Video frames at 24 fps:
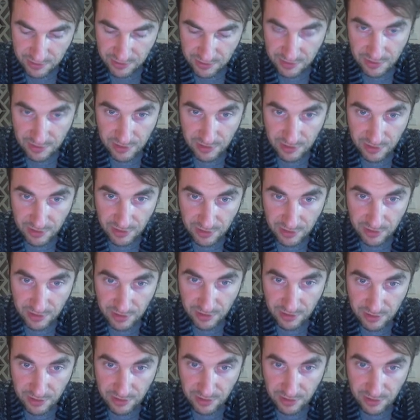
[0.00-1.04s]

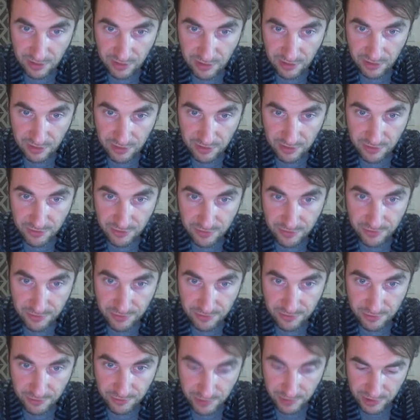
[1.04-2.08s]
a
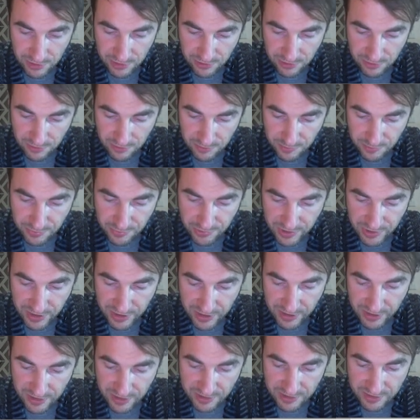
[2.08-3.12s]
cruel
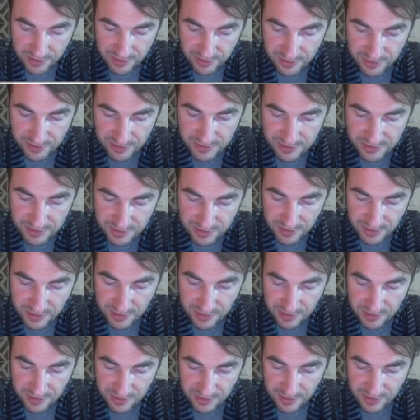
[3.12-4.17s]
practice
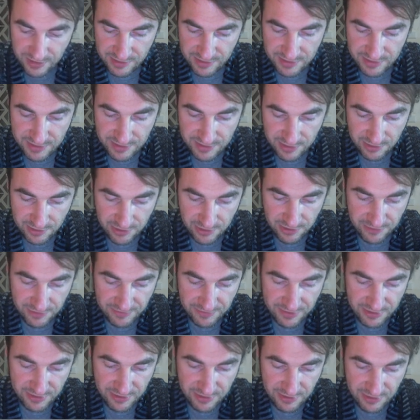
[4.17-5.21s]
that served
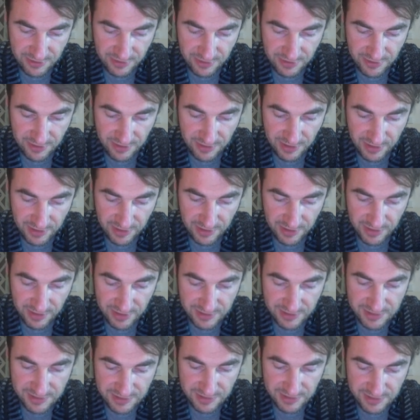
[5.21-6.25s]
a
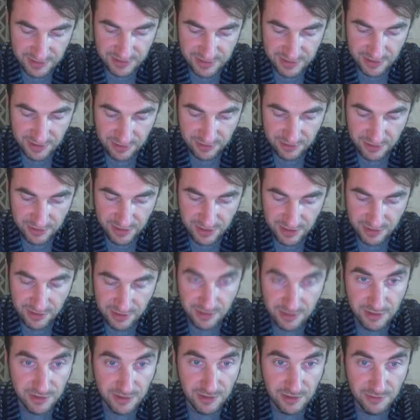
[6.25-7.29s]
necessary
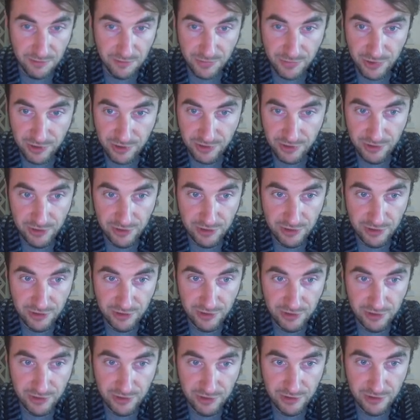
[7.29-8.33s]

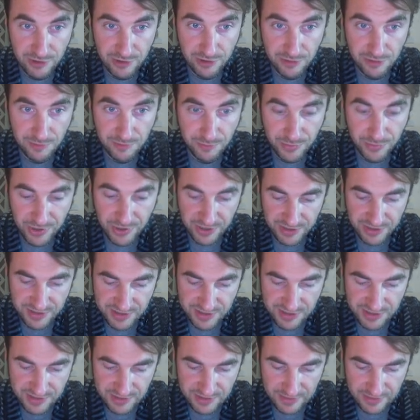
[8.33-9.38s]

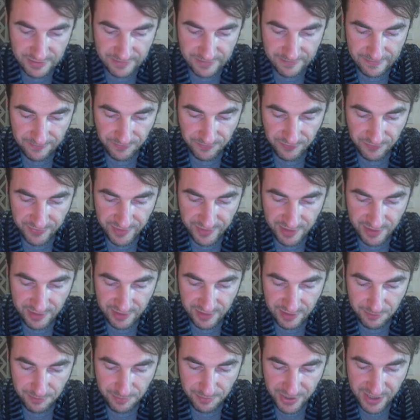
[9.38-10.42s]
purpose in the
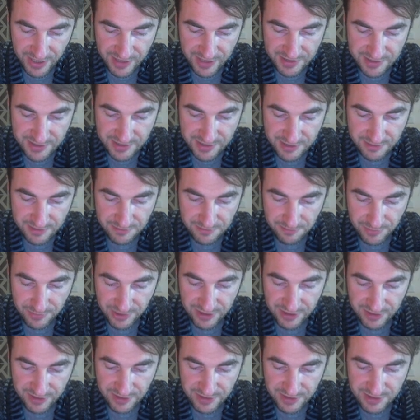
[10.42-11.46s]
past, but
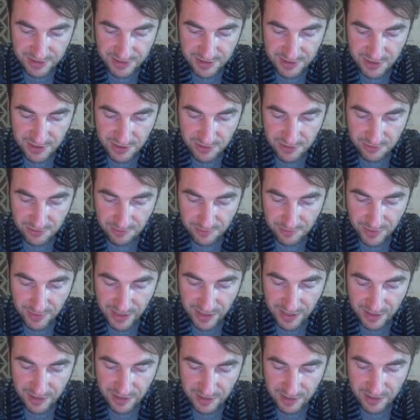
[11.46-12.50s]
as
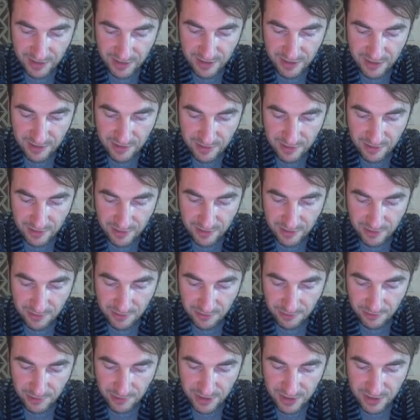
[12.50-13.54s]
humanity,
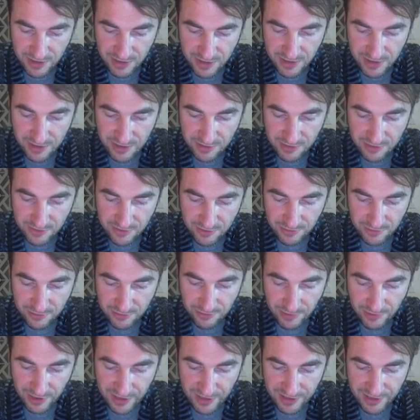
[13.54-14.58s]
we need to
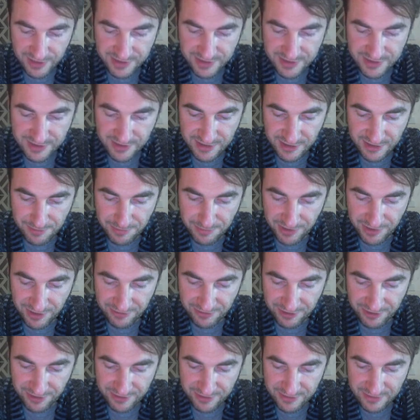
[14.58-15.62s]
rise above
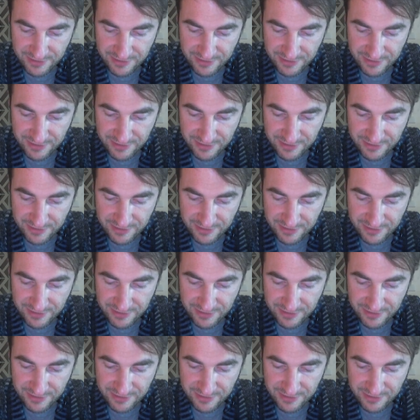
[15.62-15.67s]
it.